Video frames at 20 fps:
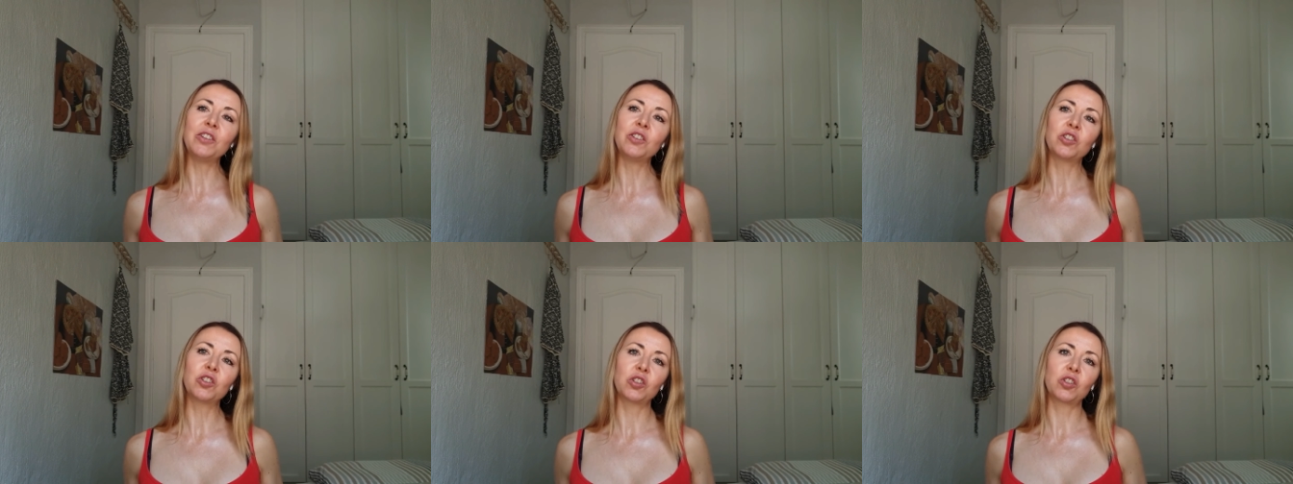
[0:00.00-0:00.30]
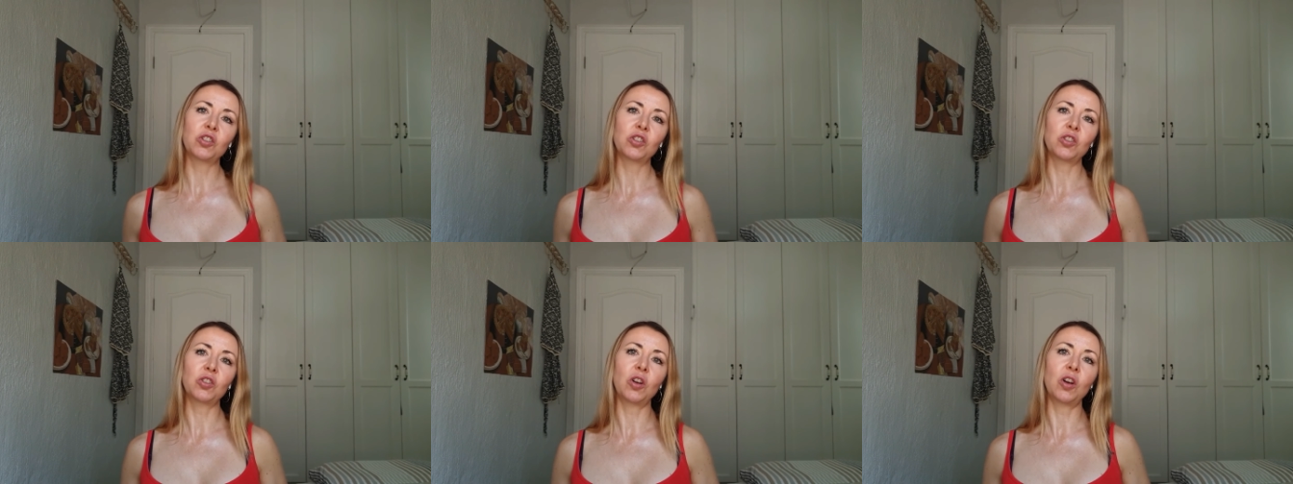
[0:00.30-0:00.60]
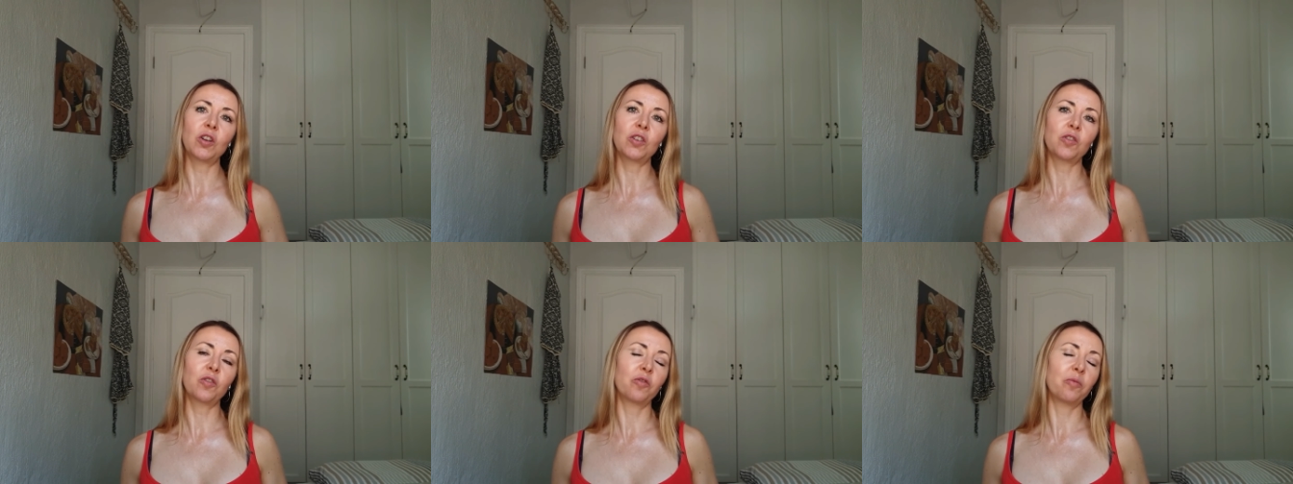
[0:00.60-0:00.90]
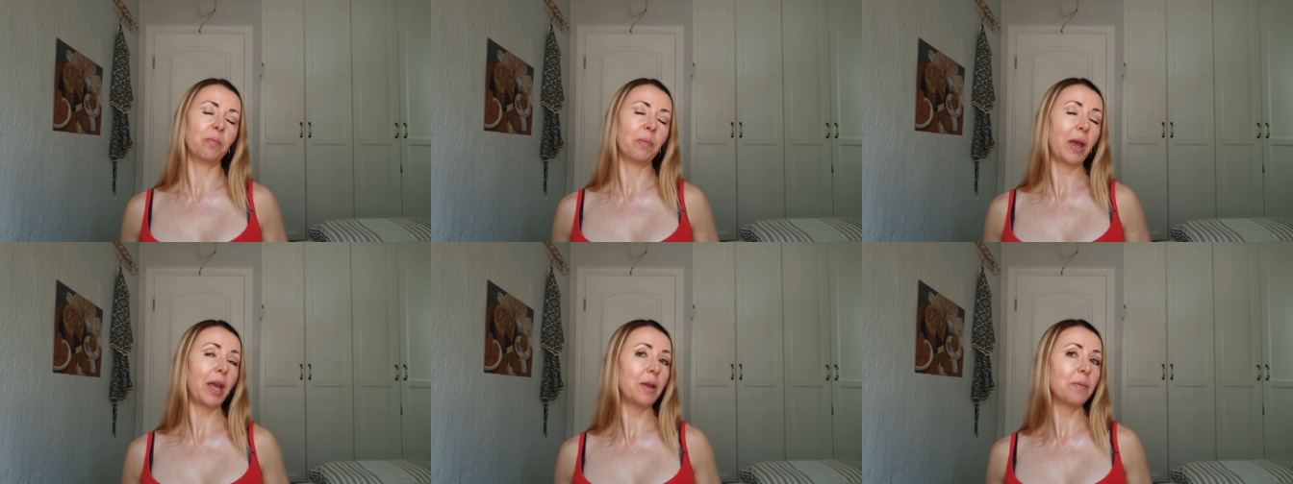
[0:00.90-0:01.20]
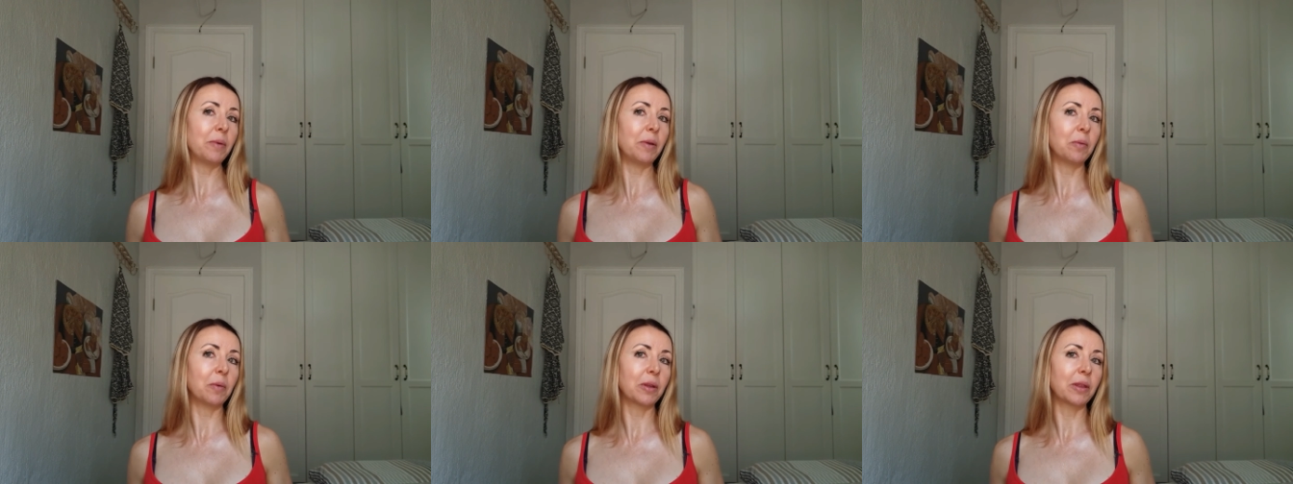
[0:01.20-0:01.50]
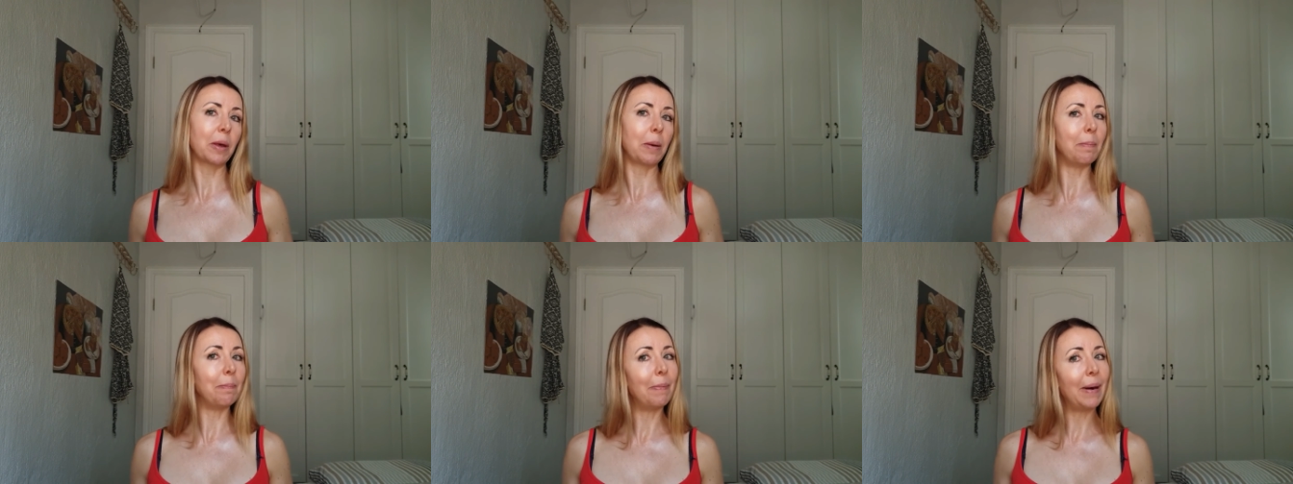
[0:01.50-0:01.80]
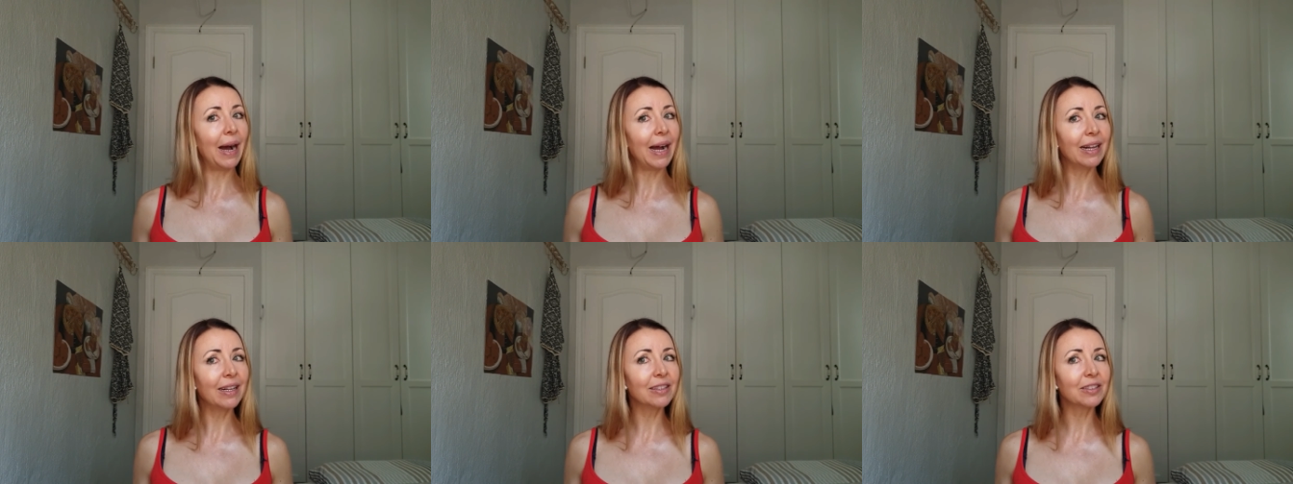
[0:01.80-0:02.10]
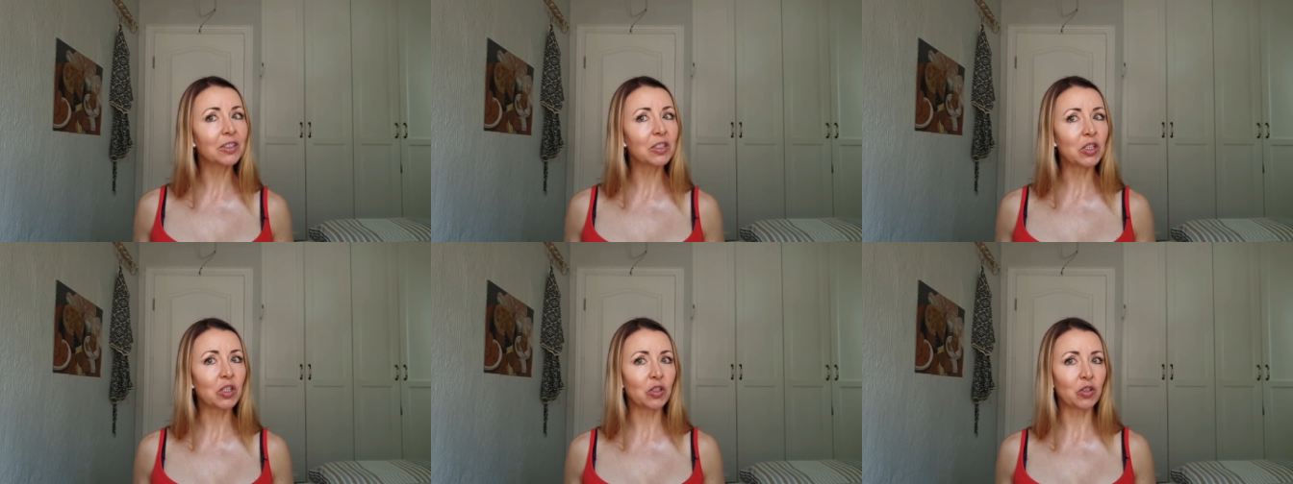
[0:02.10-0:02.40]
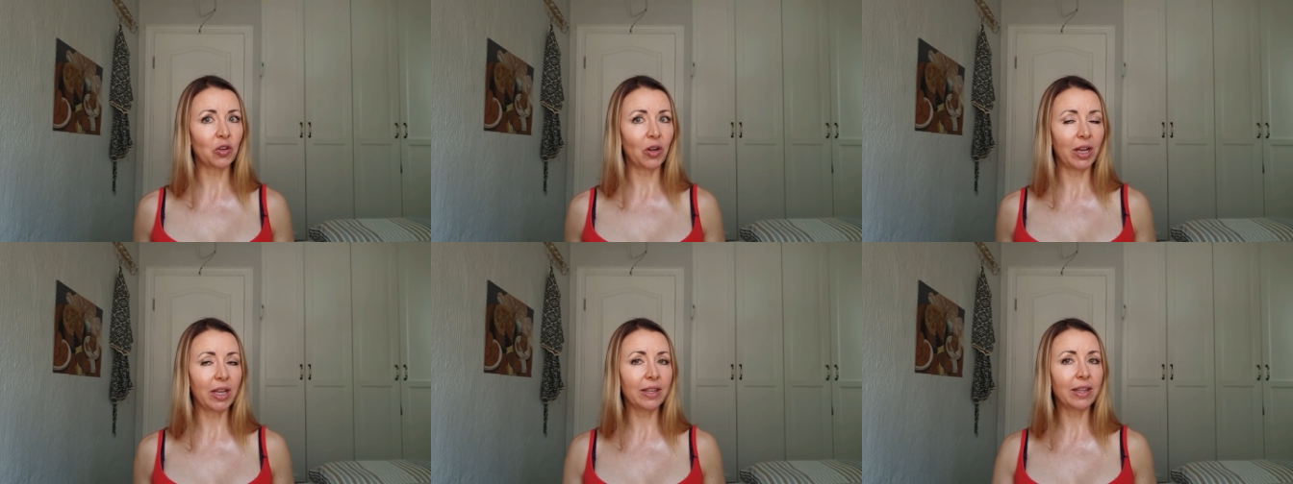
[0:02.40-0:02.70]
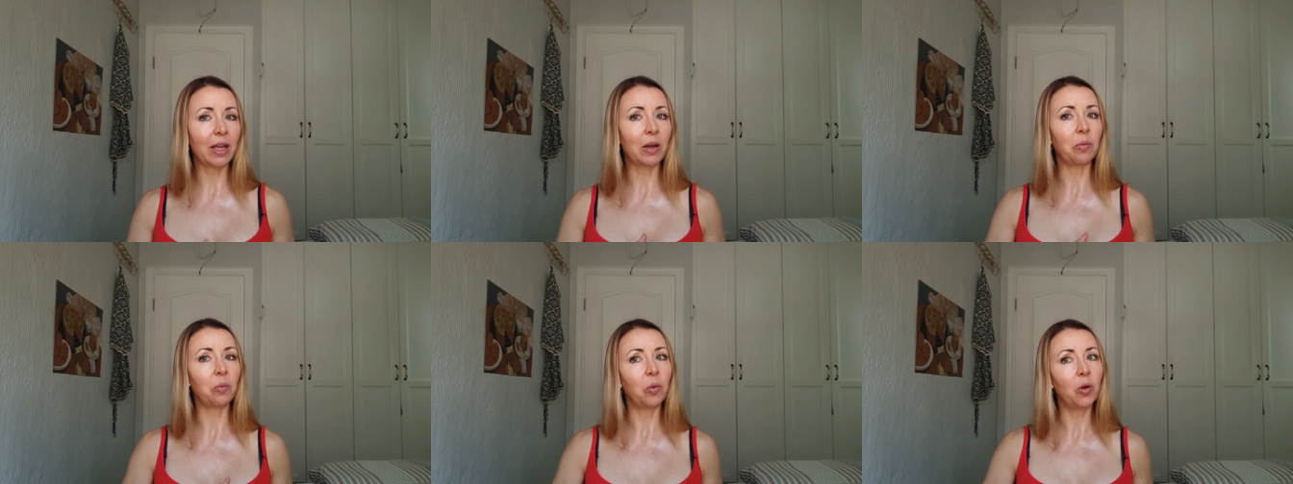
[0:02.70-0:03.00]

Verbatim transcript: you should start off maybe with a milder strength and